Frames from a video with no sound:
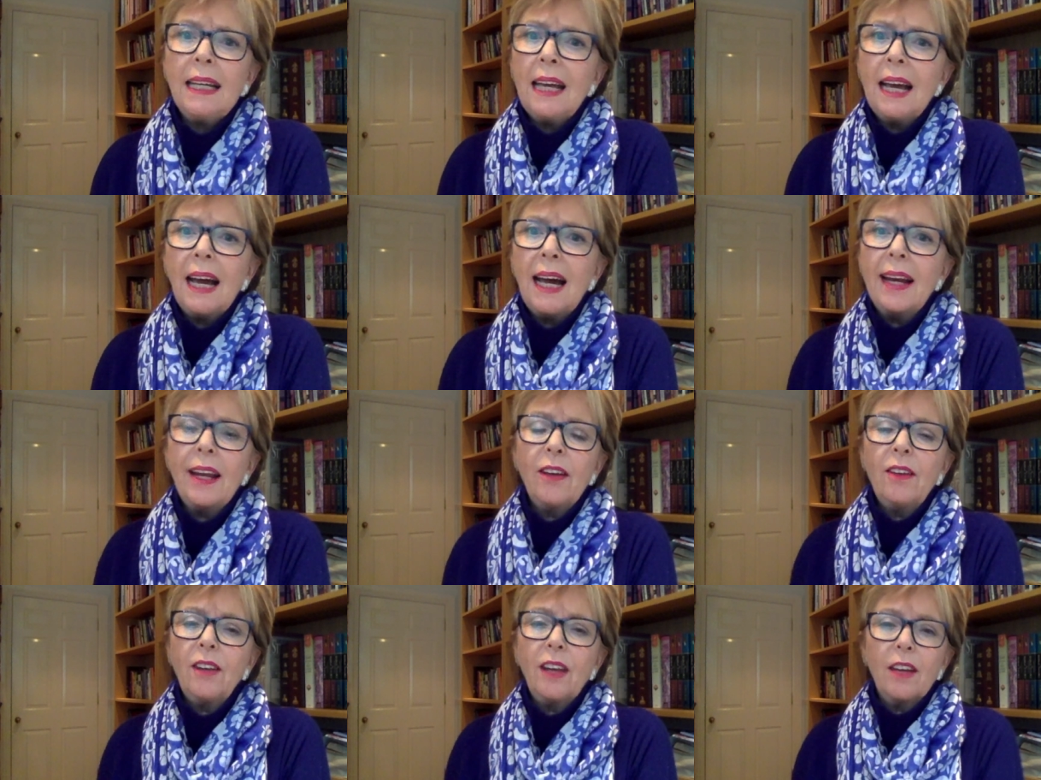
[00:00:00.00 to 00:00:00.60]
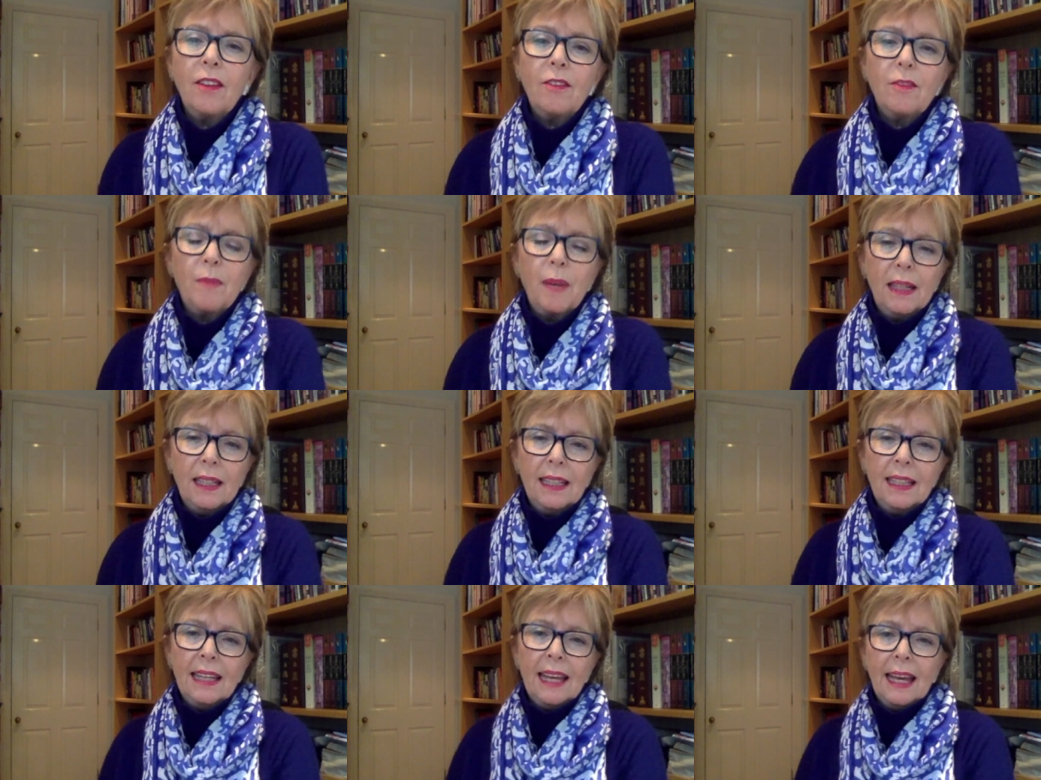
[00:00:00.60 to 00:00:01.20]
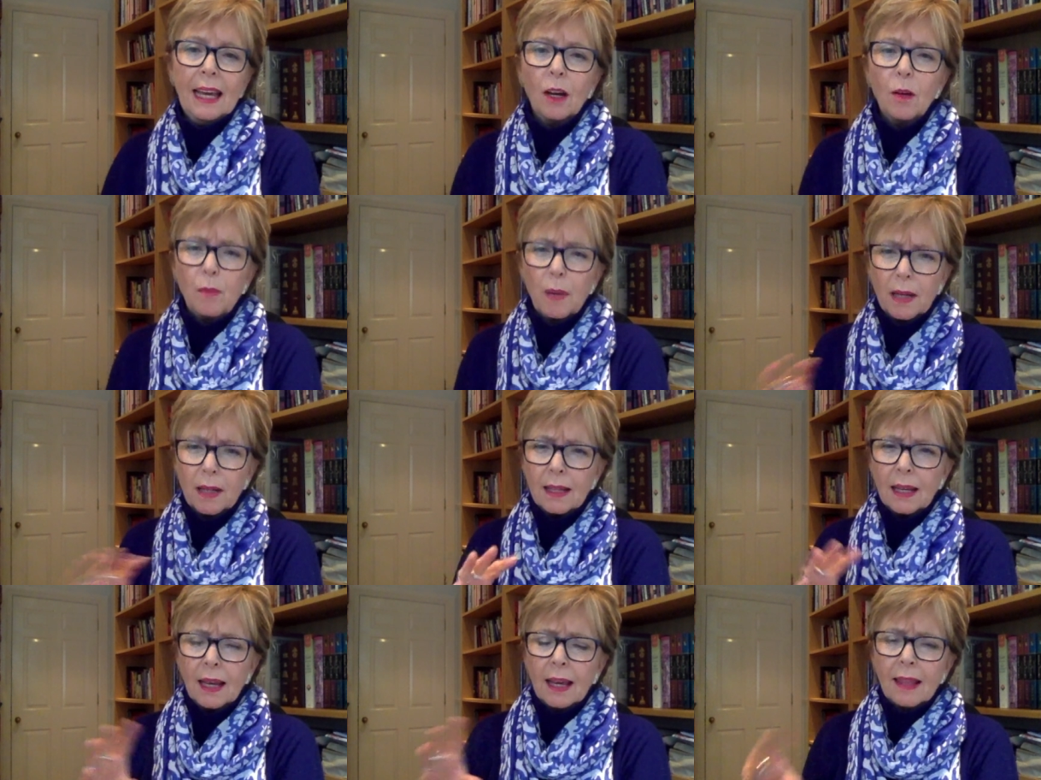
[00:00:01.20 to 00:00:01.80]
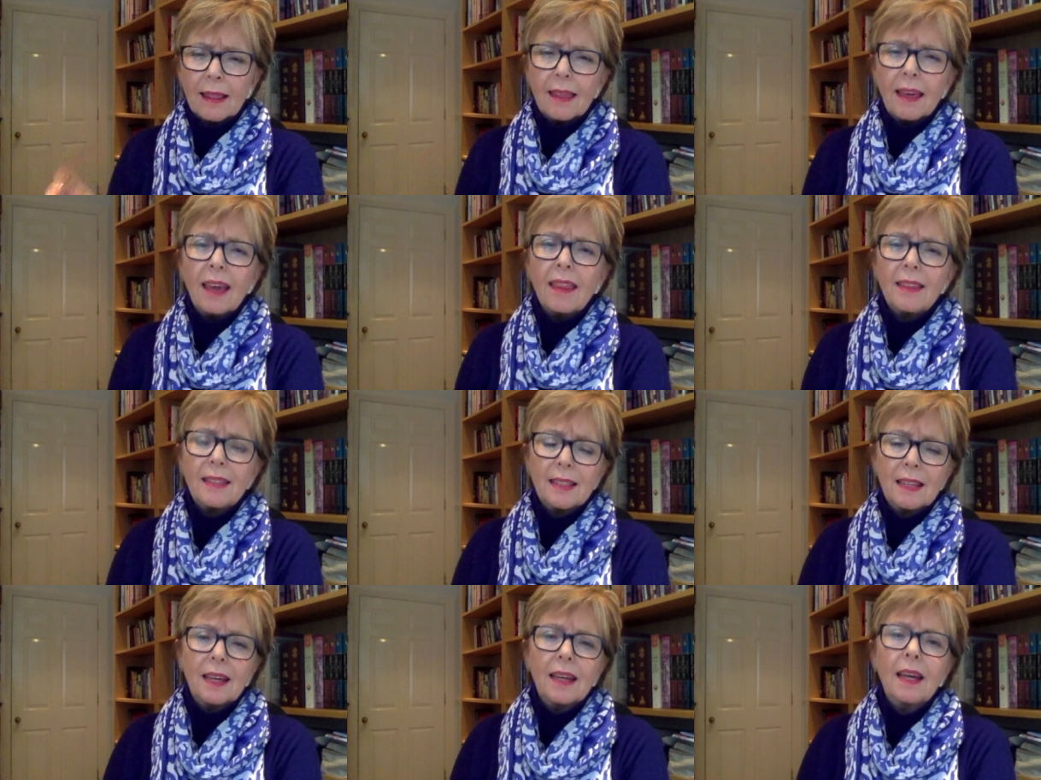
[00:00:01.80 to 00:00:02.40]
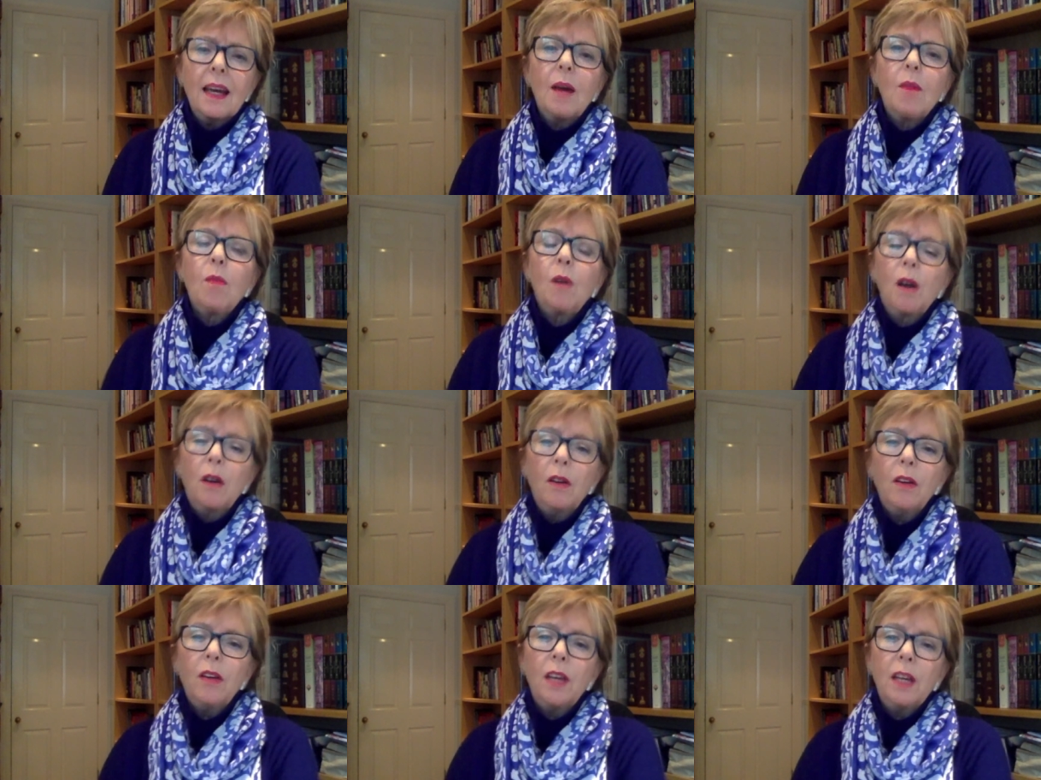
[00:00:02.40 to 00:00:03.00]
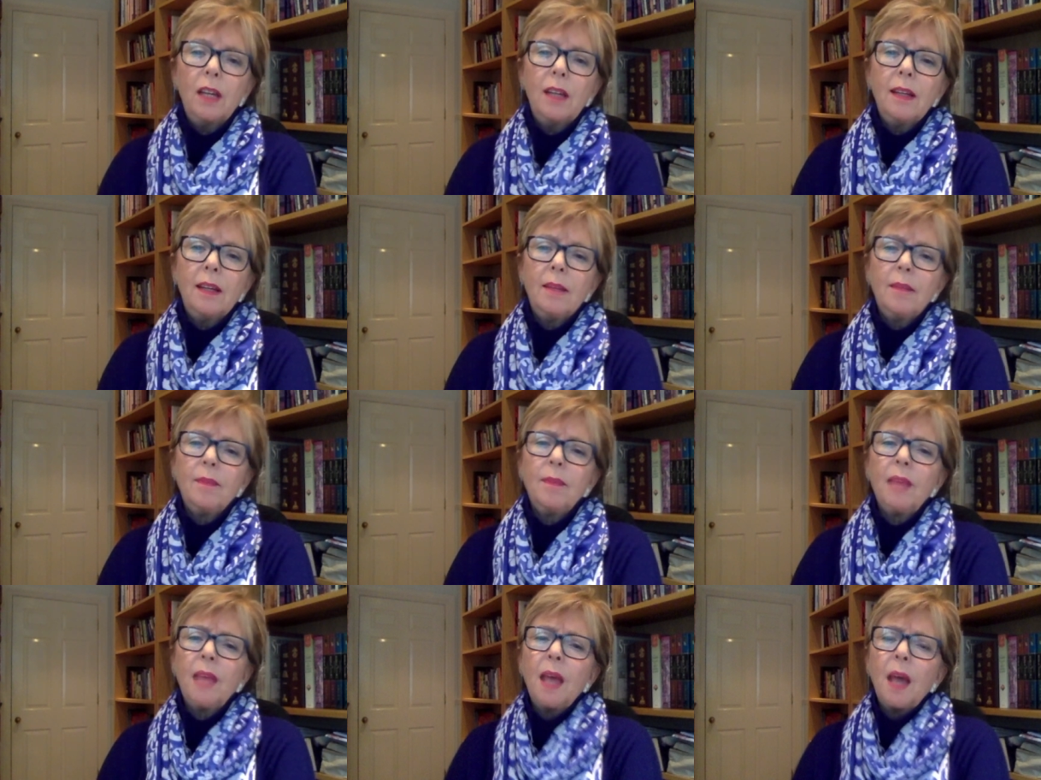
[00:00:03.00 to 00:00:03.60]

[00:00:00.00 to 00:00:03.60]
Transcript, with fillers: I don't have many now. But the other day I woke in um,